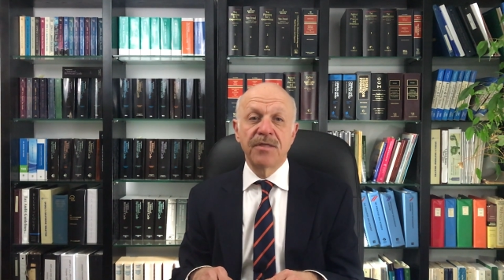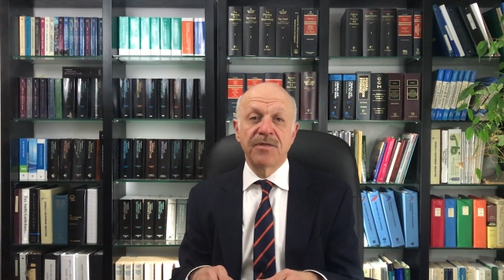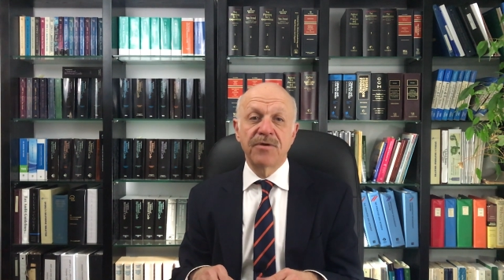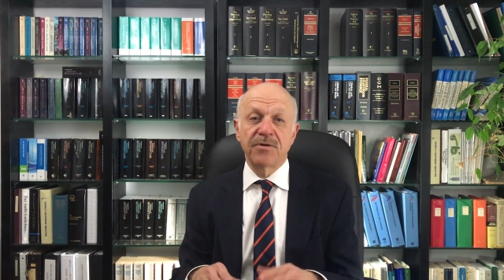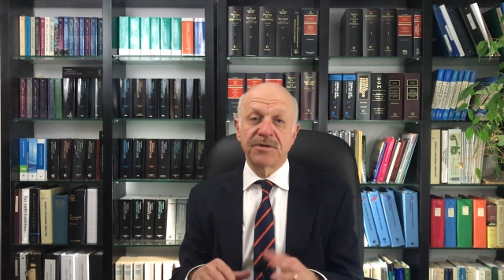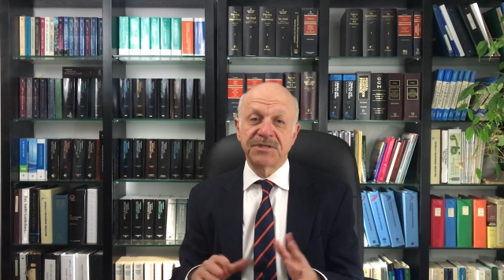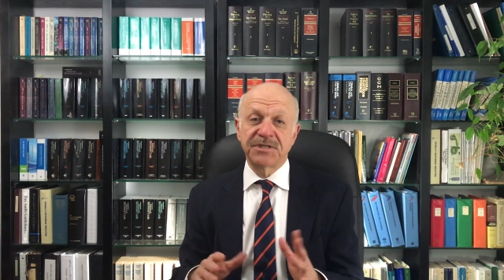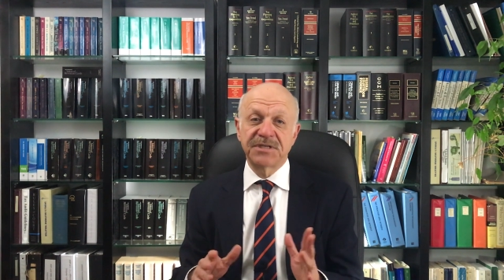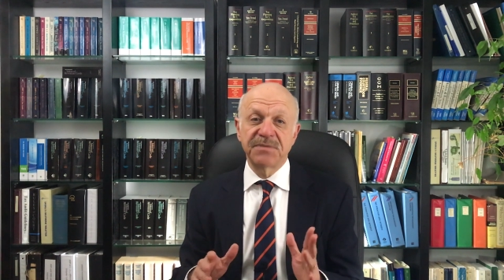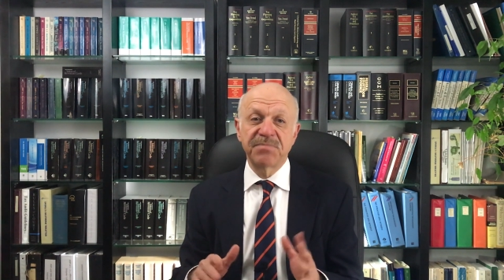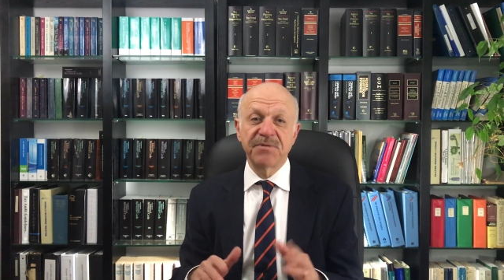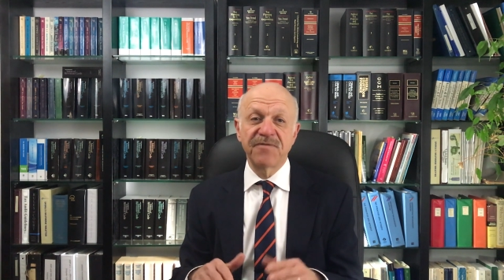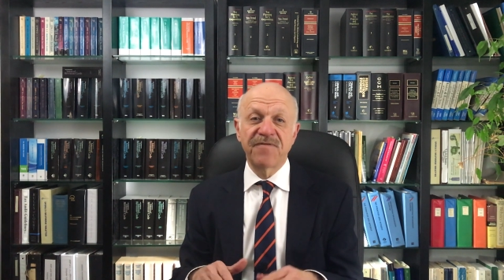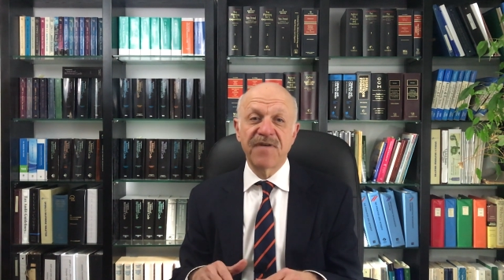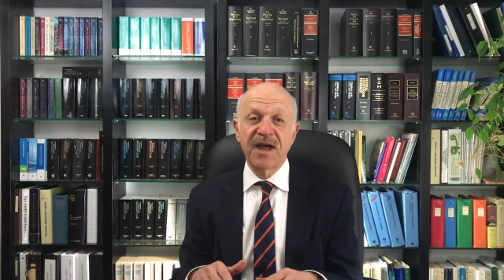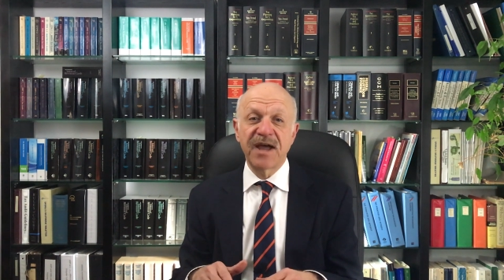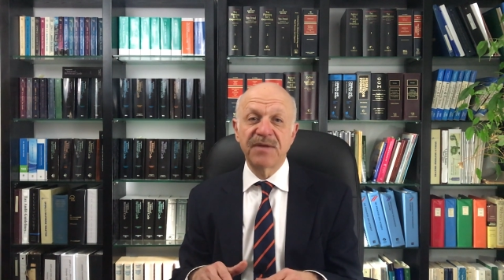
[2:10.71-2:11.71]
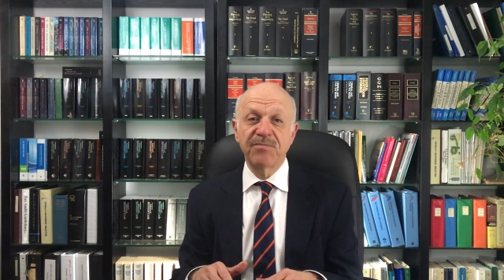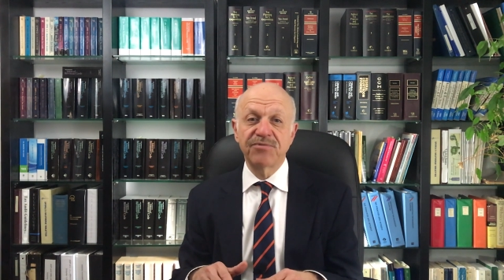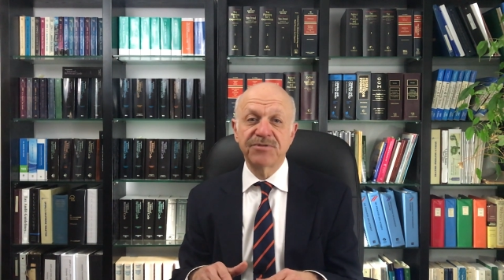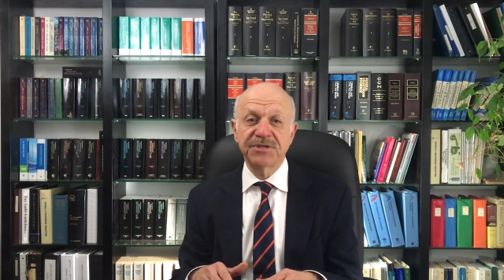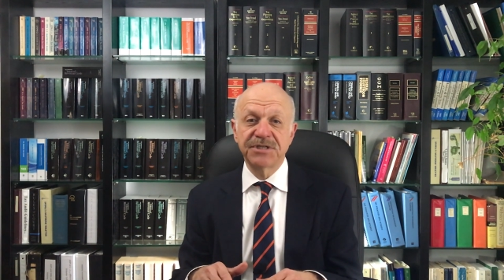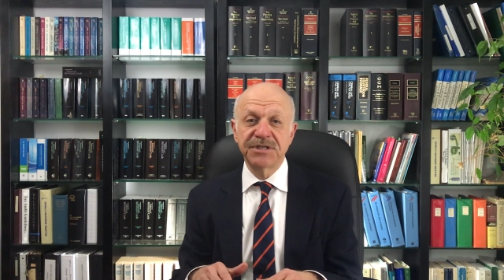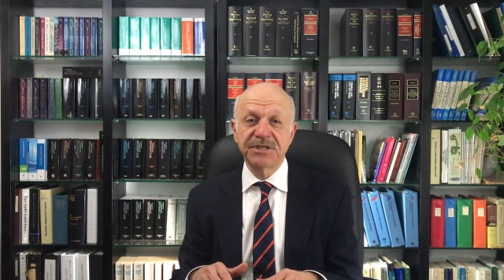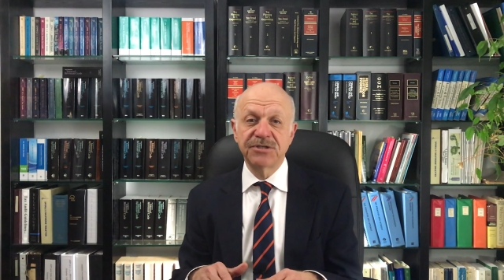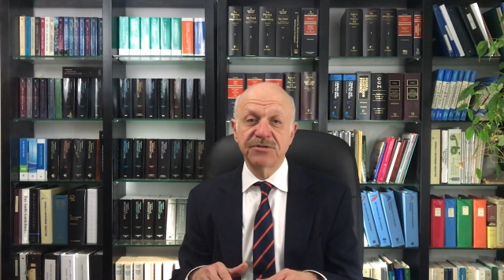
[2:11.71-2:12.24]
There are simplified
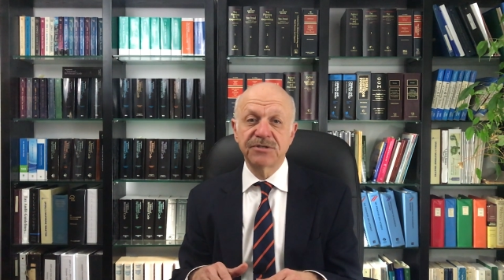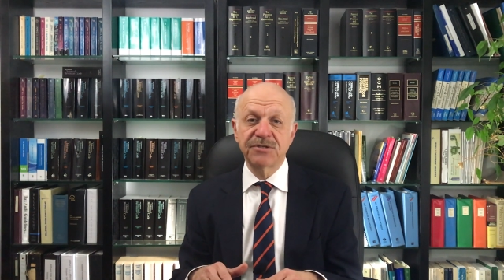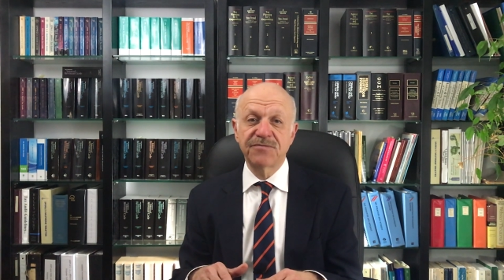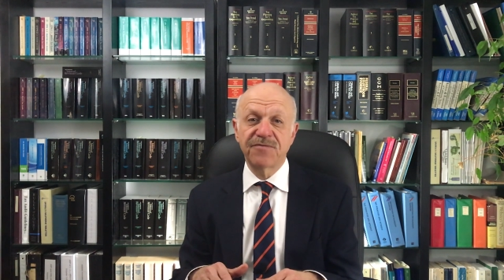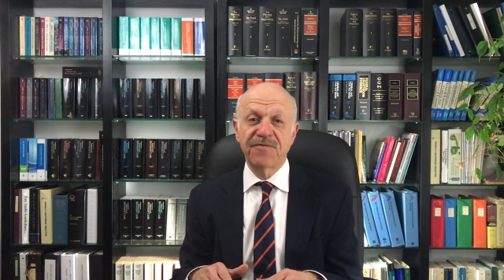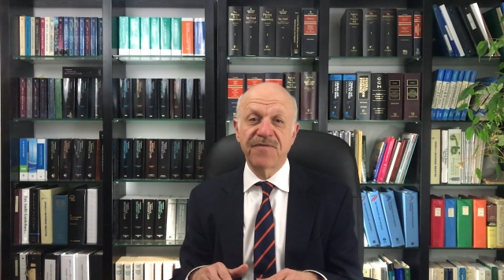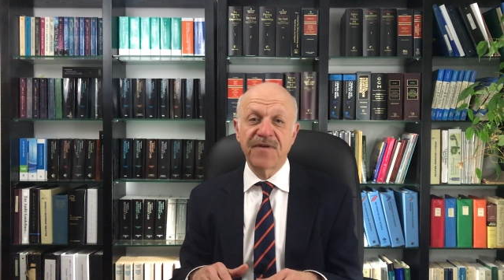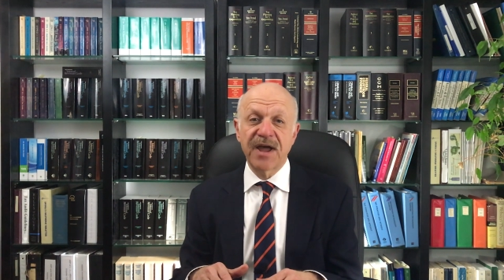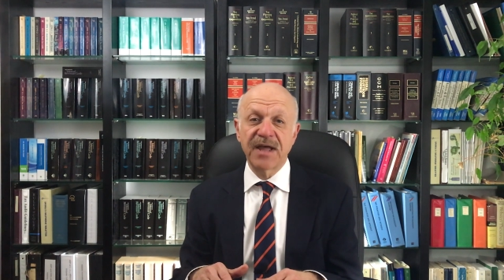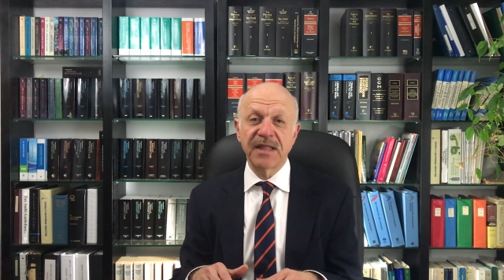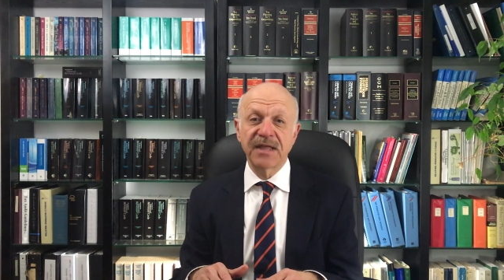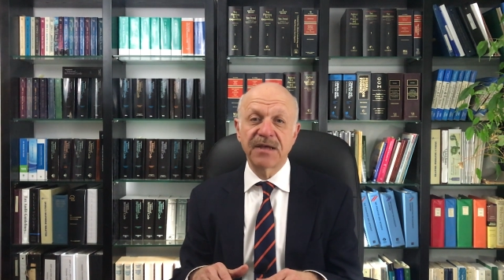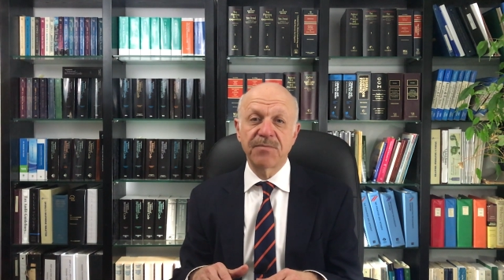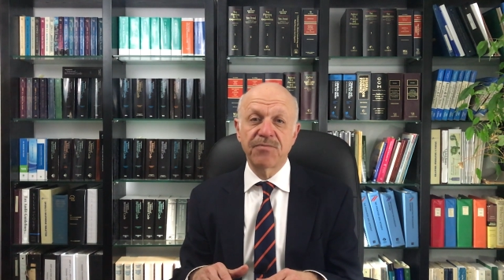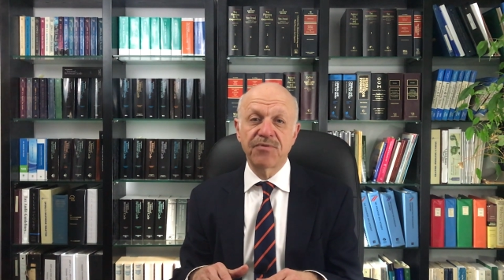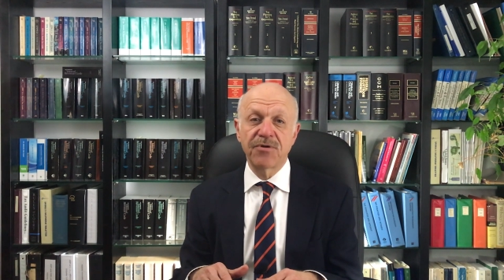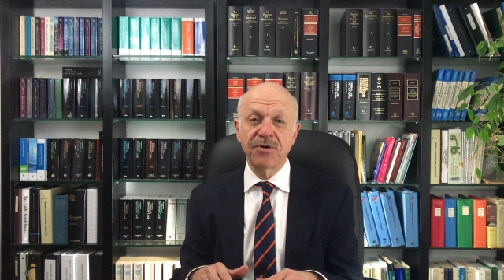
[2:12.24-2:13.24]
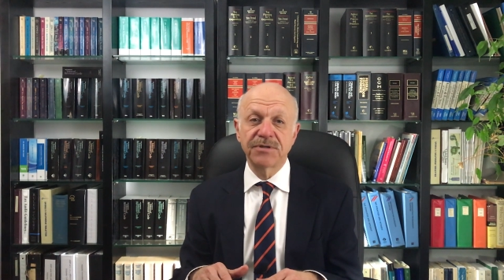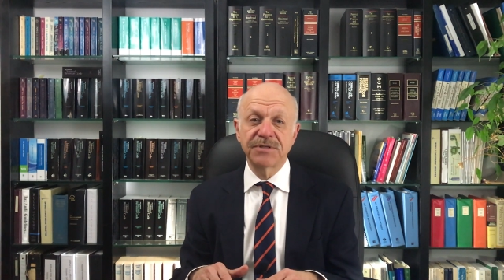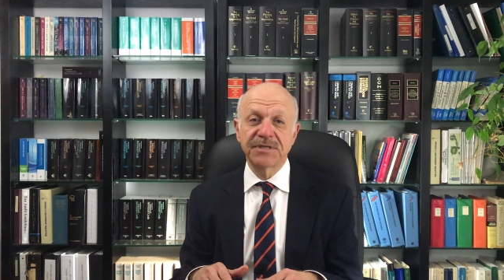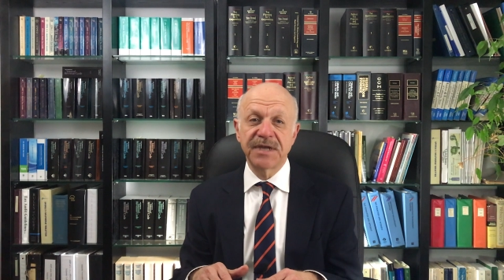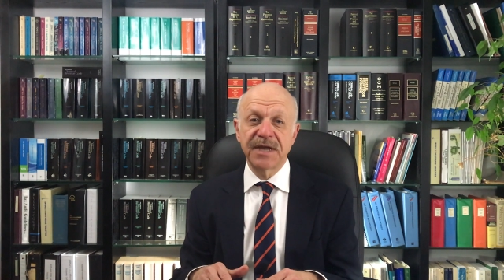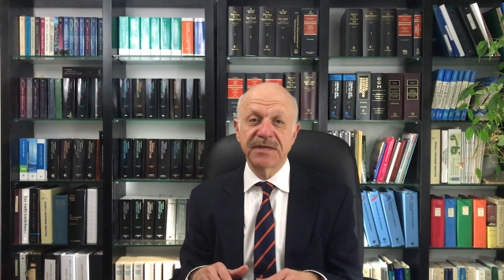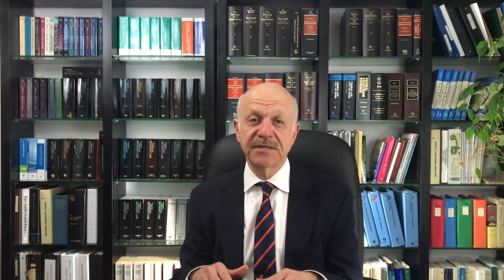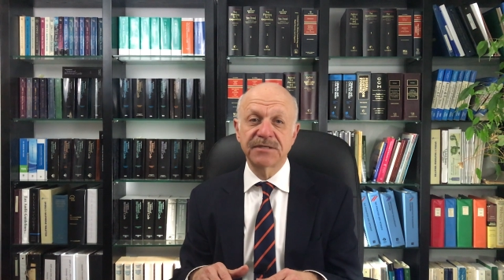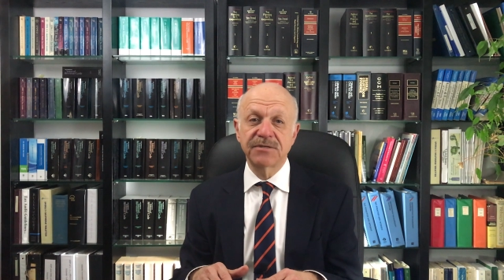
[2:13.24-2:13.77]
procedures for filing a
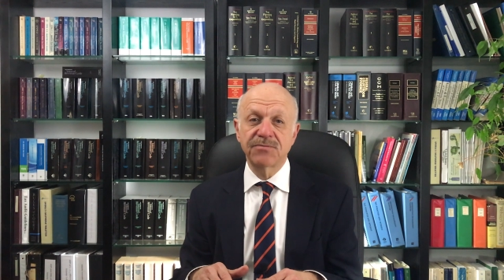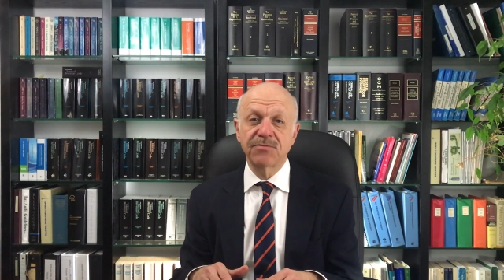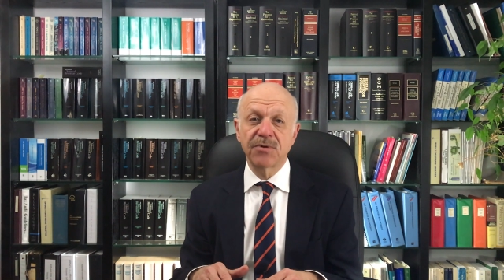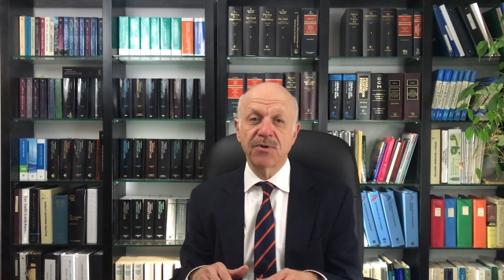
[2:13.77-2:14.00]
protest,